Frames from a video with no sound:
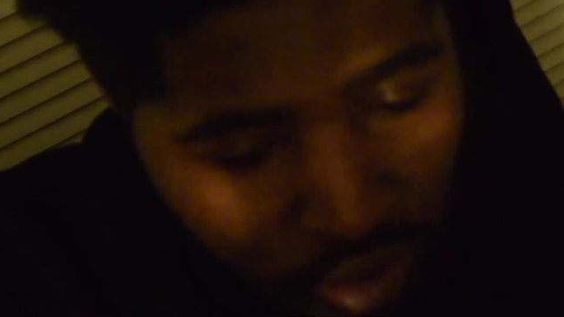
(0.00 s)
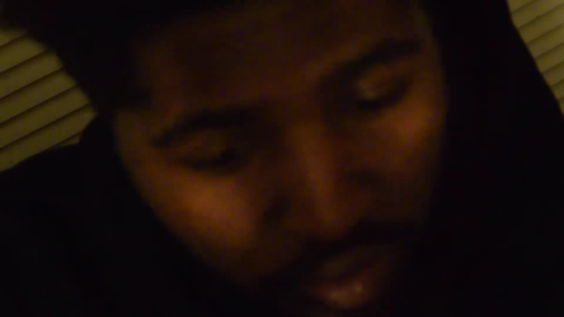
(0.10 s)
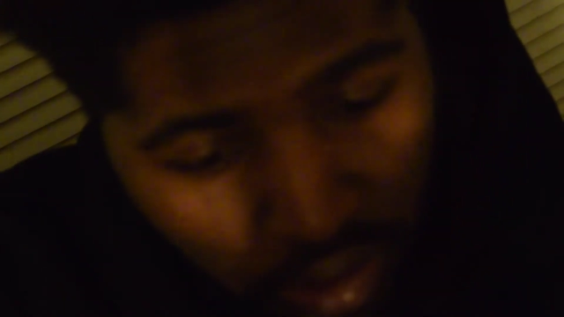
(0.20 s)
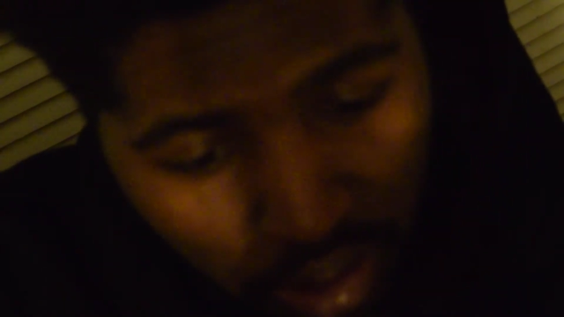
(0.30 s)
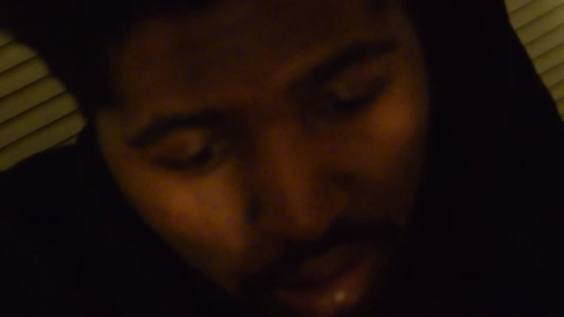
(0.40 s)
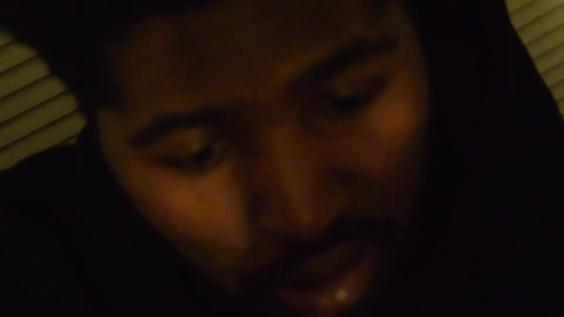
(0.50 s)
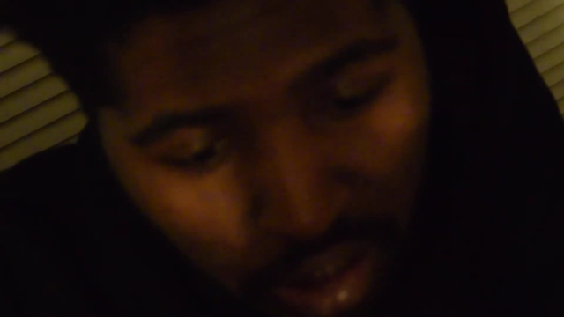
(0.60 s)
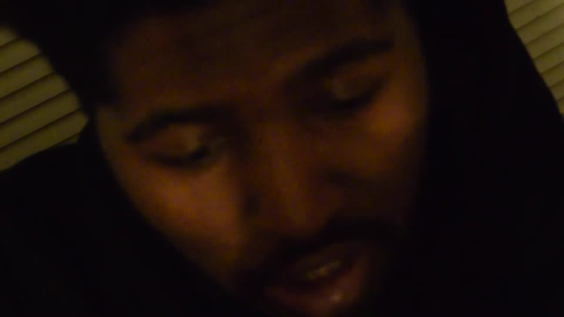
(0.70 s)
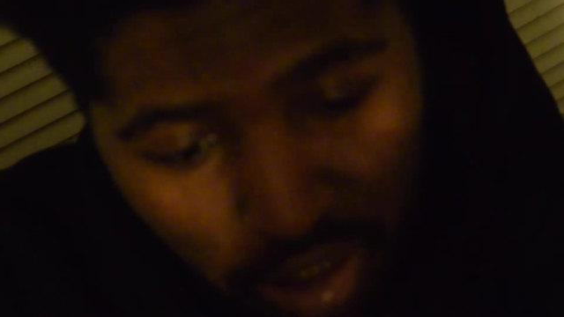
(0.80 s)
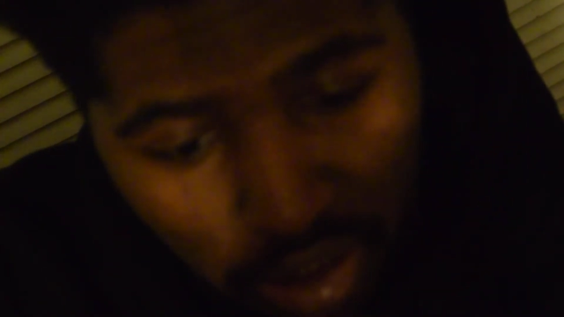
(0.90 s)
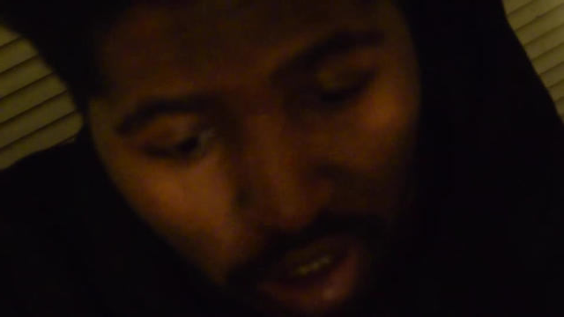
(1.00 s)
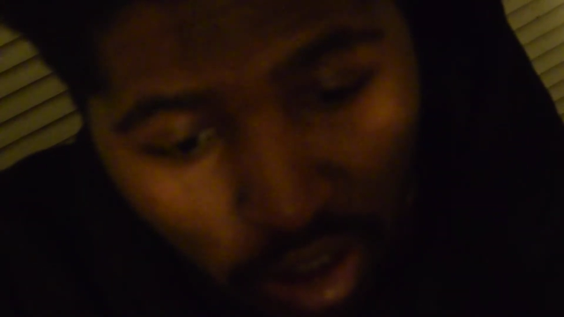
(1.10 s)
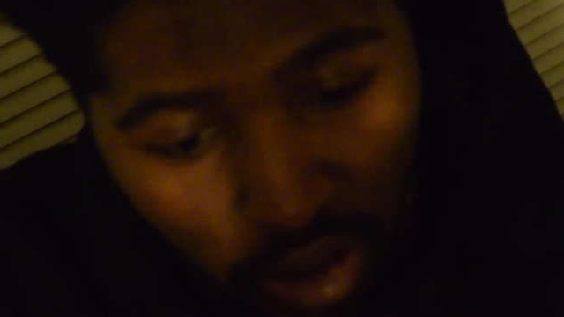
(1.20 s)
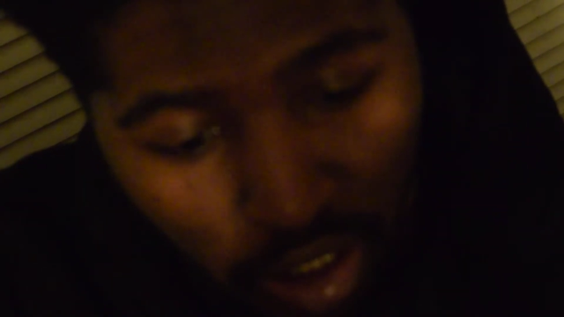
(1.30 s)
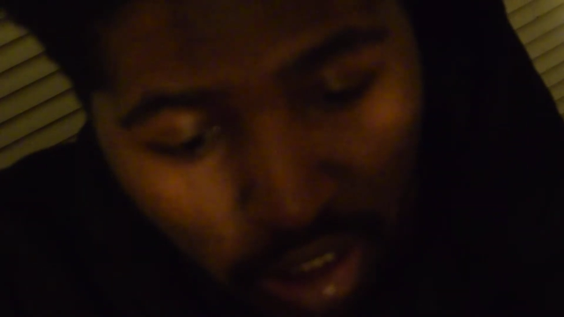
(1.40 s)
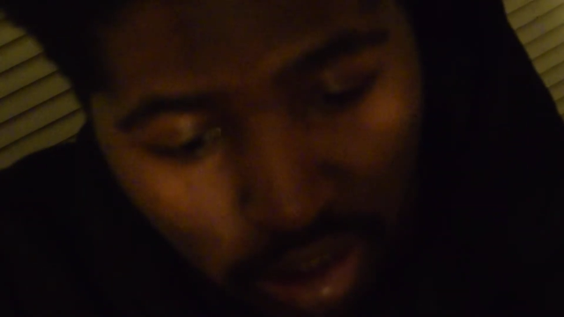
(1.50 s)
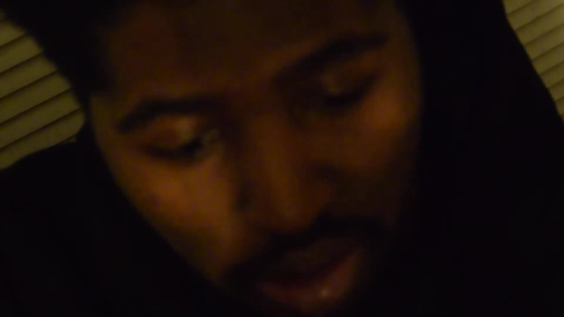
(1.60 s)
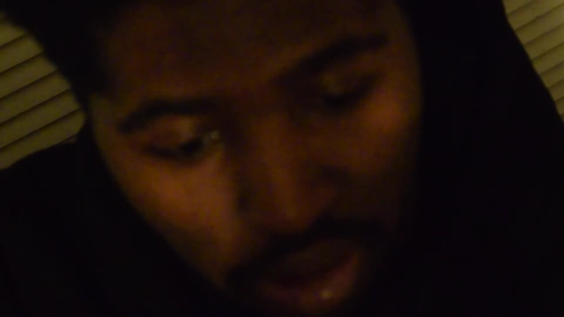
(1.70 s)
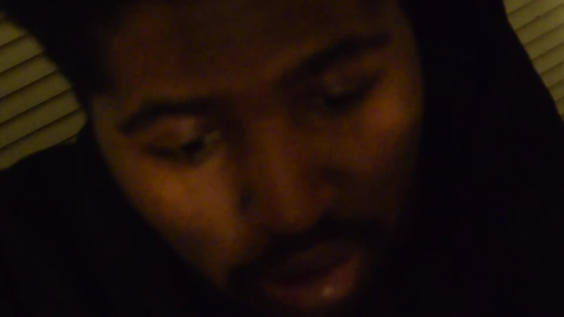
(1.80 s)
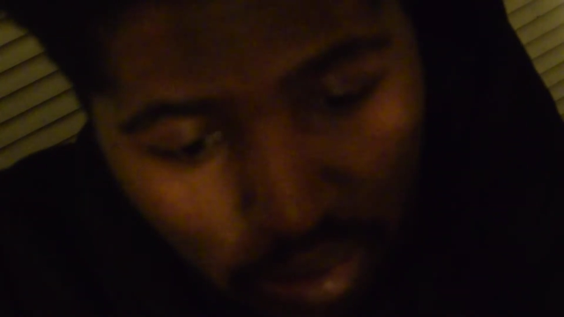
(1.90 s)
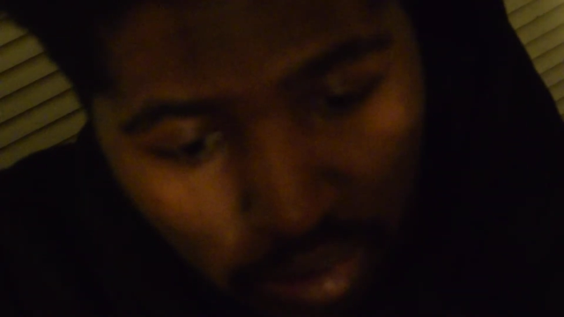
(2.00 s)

even get into all that shit